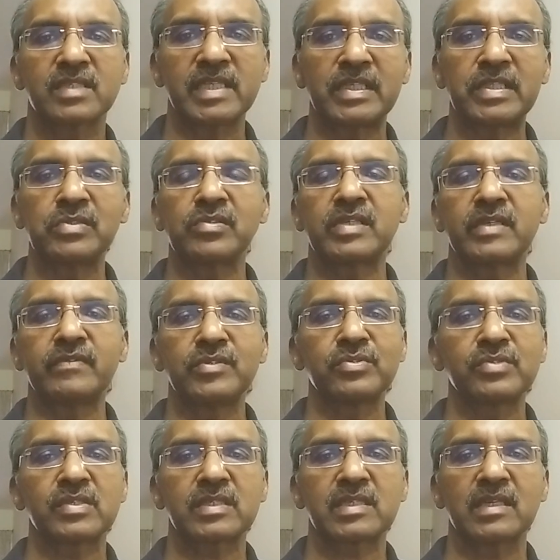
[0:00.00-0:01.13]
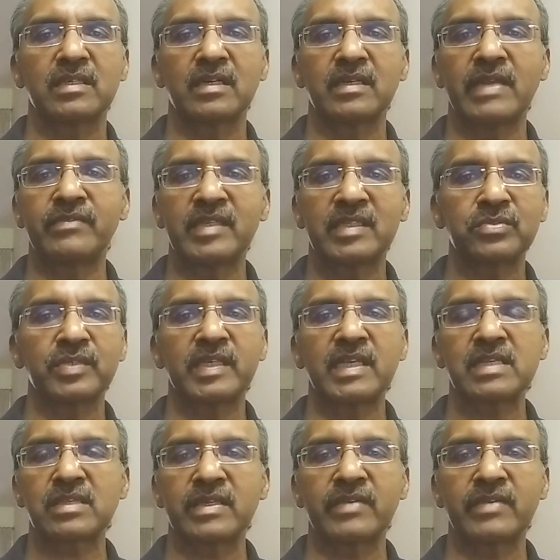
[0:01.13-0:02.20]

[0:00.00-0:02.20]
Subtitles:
scheduled reviews every 2 days